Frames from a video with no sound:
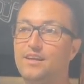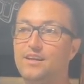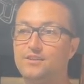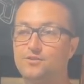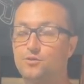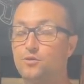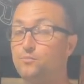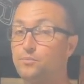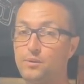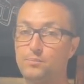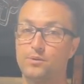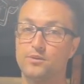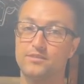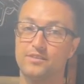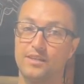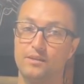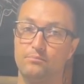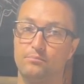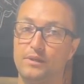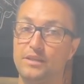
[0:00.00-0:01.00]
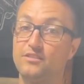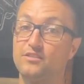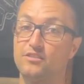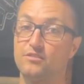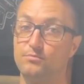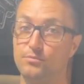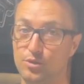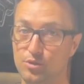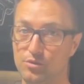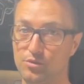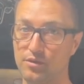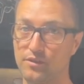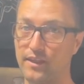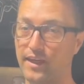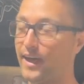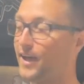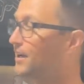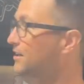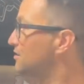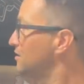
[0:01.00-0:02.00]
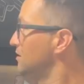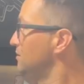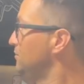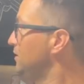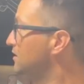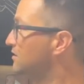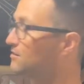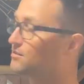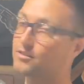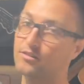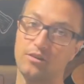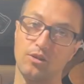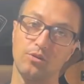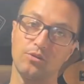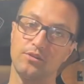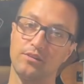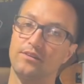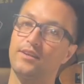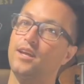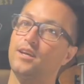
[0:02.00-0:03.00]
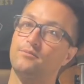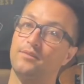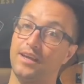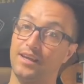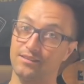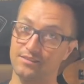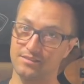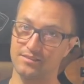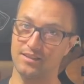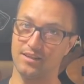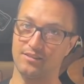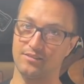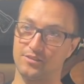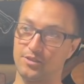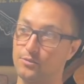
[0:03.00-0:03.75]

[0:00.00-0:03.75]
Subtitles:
So when people say be smooth, they actually mean slow your damn hands down.